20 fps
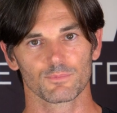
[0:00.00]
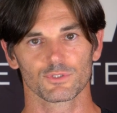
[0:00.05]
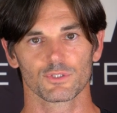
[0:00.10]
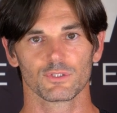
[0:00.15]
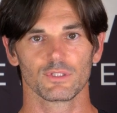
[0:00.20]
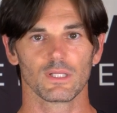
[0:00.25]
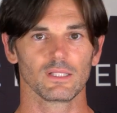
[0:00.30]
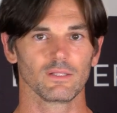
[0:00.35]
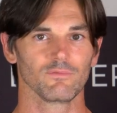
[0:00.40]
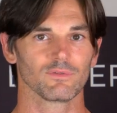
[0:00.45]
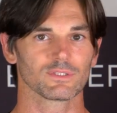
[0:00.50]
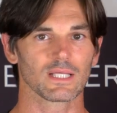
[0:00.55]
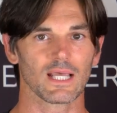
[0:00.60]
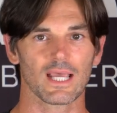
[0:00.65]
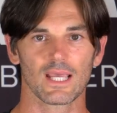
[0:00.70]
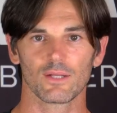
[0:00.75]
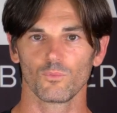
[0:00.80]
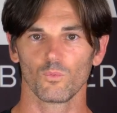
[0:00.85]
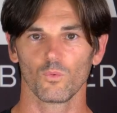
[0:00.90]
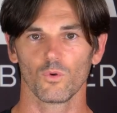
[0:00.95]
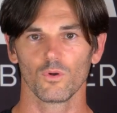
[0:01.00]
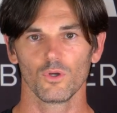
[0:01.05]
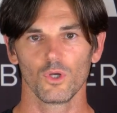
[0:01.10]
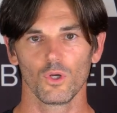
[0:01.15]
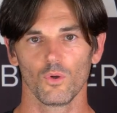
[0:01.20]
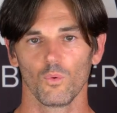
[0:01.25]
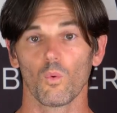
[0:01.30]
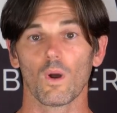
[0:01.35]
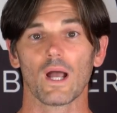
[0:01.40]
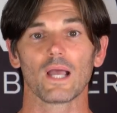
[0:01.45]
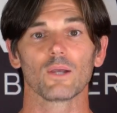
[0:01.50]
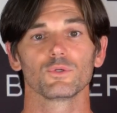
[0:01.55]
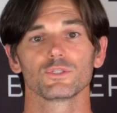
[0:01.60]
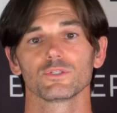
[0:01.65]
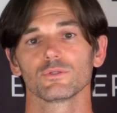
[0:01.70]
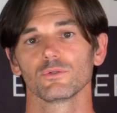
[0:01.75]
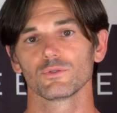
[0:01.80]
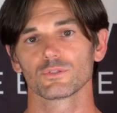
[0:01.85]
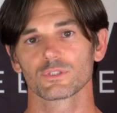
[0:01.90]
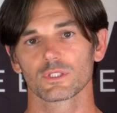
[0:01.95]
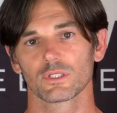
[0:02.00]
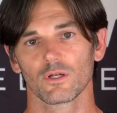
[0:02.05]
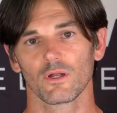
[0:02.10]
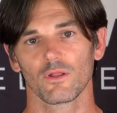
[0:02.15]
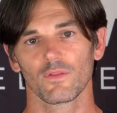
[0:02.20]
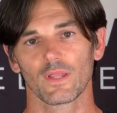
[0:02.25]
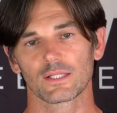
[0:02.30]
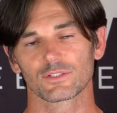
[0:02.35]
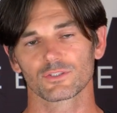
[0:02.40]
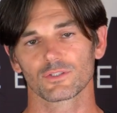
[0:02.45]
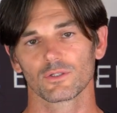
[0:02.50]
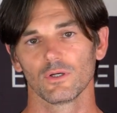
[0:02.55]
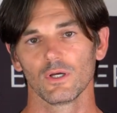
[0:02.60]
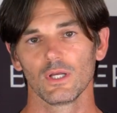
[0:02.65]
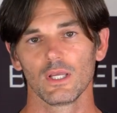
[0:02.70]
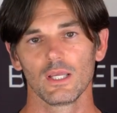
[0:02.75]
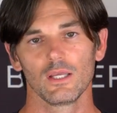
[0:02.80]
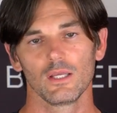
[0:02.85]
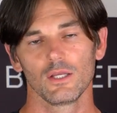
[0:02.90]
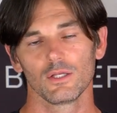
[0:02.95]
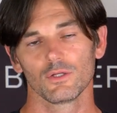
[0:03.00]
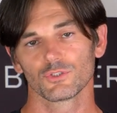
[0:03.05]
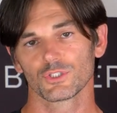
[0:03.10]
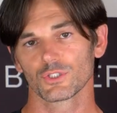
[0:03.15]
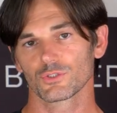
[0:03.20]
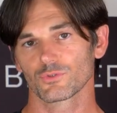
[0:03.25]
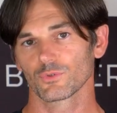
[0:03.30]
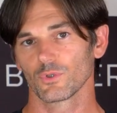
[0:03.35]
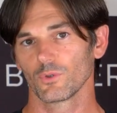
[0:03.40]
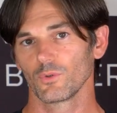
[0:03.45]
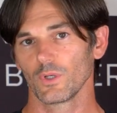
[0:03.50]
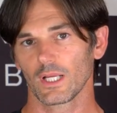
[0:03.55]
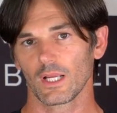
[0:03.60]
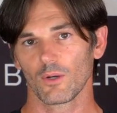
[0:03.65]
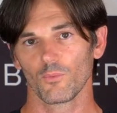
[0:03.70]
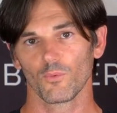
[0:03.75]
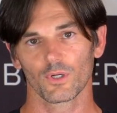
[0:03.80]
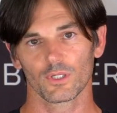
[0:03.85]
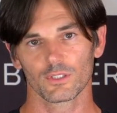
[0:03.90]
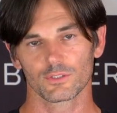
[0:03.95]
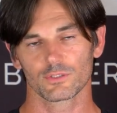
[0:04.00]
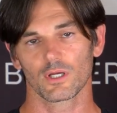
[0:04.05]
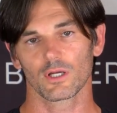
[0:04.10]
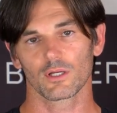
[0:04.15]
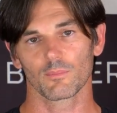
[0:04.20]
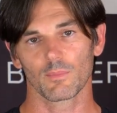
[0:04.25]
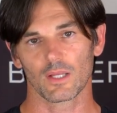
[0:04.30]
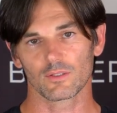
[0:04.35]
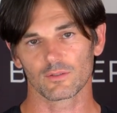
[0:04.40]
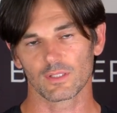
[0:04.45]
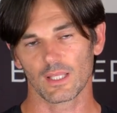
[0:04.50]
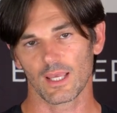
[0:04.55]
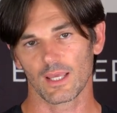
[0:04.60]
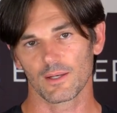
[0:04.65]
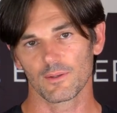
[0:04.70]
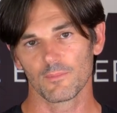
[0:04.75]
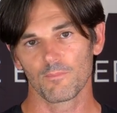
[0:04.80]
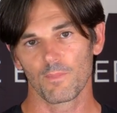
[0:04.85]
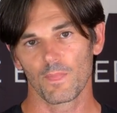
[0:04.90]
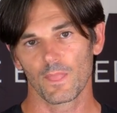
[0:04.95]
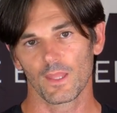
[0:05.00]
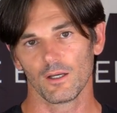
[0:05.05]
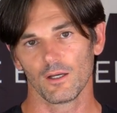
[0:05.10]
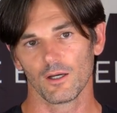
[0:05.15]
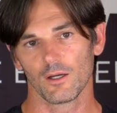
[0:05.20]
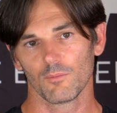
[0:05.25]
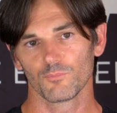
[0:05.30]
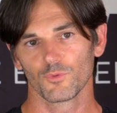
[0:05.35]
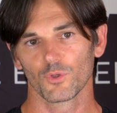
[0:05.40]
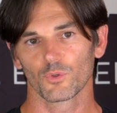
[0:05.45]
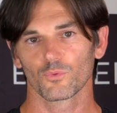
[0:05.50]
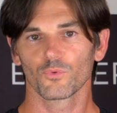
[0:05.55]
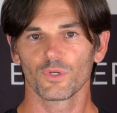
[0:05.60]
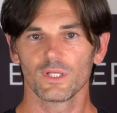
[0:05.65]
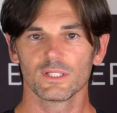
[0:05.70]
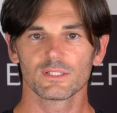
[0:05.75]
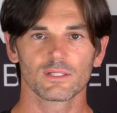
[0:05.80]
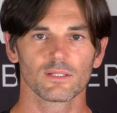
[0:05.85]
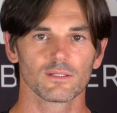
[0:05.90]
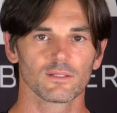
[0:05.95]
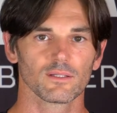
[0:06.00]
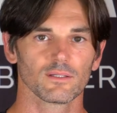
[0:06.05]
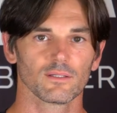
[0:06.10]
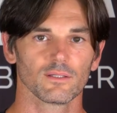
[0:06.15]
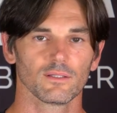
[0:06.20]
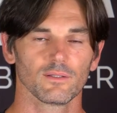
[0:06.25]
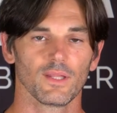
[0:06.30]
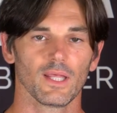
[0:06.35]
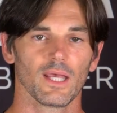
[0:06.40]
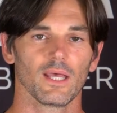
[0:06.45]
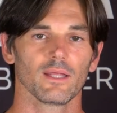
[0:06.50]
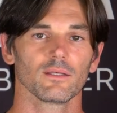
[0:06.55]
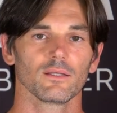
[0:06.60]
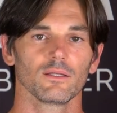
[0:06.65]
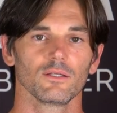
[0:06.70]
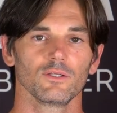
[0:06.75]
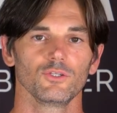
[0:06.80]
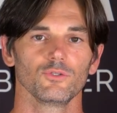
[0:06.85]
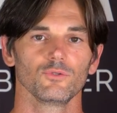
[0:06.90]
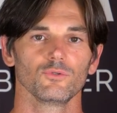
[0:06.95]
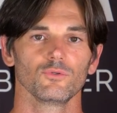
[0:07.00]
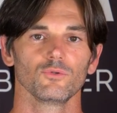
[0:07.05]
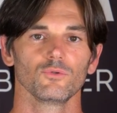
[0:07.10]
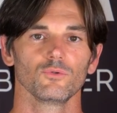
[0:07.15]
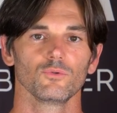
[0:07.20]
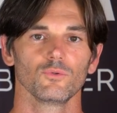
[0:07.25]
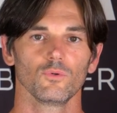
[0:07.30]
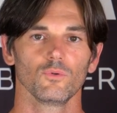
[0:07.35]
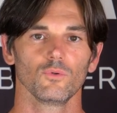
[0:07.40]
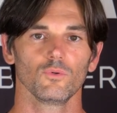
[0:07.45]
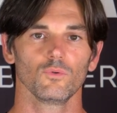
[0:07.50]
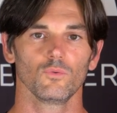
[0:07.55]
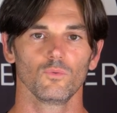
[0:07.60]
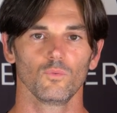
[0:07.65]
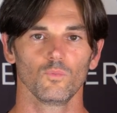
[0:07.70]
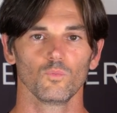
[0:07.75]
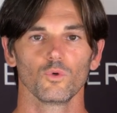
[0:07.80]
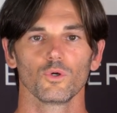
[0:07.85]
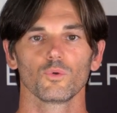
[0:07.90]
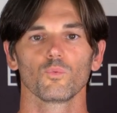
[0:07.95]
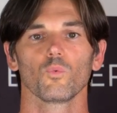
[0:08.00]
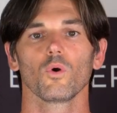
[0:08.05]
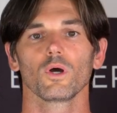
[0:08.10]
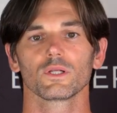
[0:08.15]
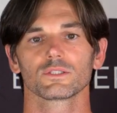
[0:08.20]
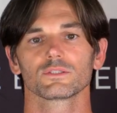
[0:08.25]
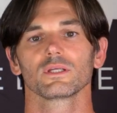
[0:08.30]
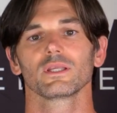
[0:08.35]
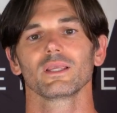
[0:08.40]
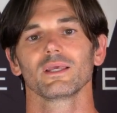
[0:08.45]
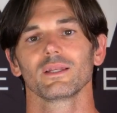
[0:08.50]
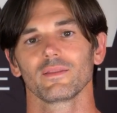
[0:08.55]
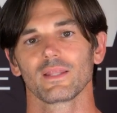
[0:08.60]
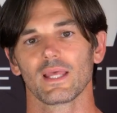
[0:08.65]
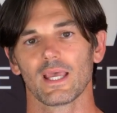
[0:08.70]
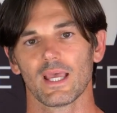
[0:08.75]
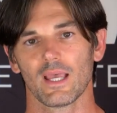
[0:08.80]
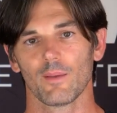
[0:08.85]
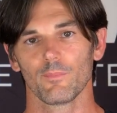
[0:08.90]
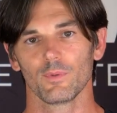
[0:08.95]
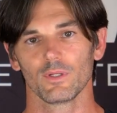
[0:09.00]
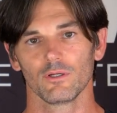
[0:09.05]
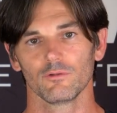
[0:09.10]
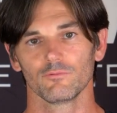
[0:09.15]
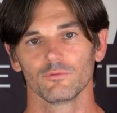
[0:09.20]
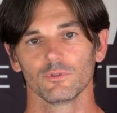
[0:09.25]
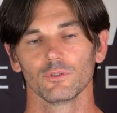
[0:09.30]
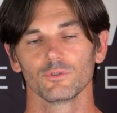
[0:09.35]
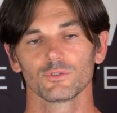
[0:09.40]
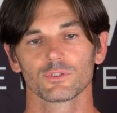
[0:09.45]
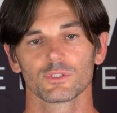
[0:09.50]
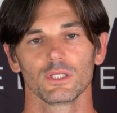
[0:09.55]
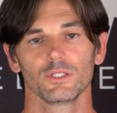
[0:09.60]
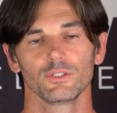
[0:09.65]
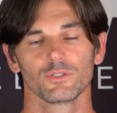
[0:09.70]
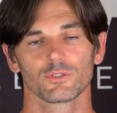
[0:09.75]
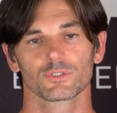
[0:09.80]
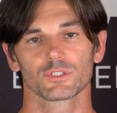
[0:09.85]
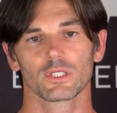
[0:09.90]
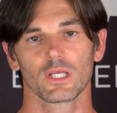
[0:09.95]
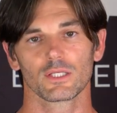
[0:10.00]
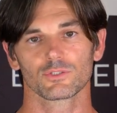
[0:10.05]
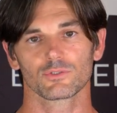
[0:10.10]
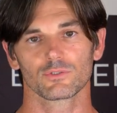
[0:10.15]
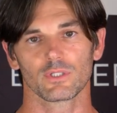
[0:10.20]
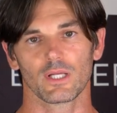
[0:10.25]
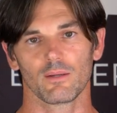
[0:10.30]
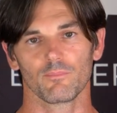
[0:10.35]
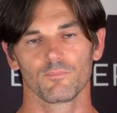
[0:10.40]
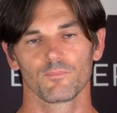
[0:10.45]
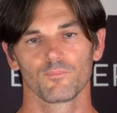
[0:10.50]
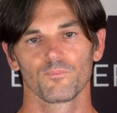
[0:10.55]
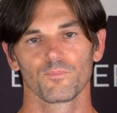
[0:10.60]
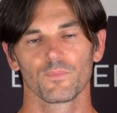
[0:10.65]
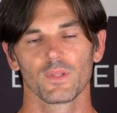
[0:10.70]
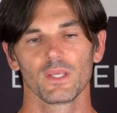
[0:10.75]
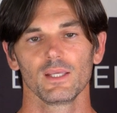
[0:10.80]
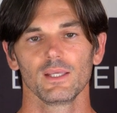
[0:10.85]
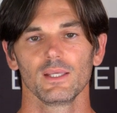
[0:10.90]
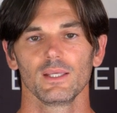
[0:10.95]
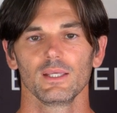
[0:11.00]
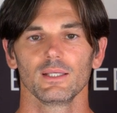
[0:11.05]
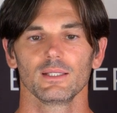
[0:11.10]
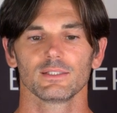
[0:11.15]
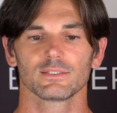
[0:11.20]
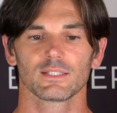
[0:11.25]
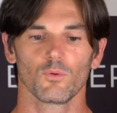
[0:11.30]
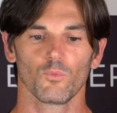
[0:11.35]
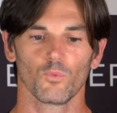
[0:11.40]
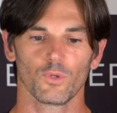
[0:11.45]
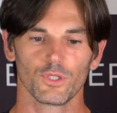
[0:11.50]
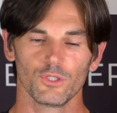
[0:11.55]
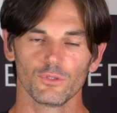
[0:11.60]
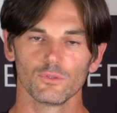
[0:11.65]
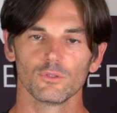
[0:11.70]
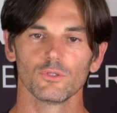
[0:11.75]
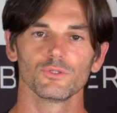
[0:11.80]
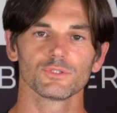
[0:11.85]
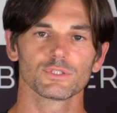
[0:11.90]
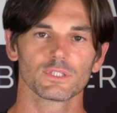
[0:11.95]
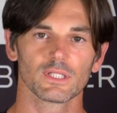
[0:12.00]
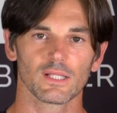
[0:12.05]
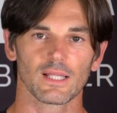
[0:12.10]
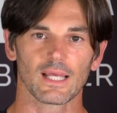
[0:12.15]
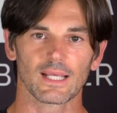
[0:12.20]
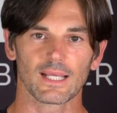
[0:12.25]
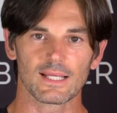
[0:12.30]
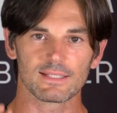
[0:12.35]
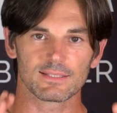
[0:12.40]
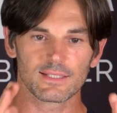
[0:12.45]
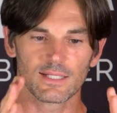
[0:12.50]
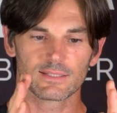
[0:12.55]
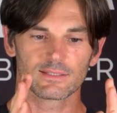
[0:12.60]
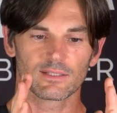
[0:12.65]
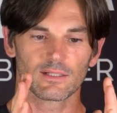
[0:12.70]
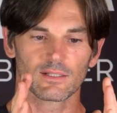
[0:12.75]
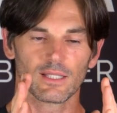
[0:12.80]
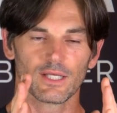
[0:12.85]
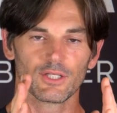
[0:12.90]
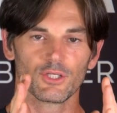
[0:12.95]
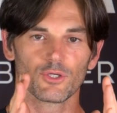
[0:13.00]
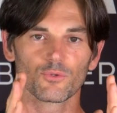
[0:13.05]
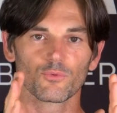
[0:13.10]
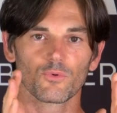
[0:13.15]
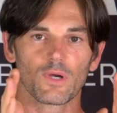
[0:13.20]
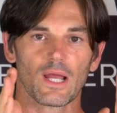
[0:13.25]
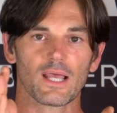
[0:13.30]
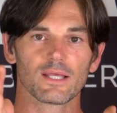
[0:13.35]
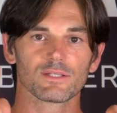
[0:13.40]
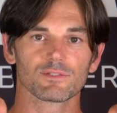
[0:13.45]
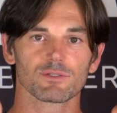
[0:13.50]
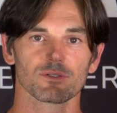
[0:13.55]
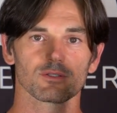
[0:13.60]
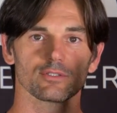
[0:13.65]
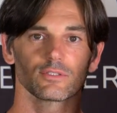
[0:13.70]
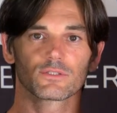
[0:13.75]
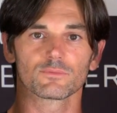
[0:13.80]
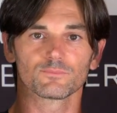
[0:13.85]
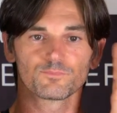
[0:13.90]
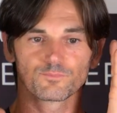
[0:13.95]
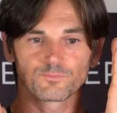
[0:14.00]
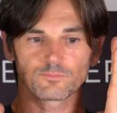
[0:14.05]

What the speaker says: Should they leave it tight? Why would you loosen it? All that. So just real quick, I wanted to talk about that. The reason that you would want to get in the habit of loosening your chest strap is that when you loosen it, like I said, it's going to let your risers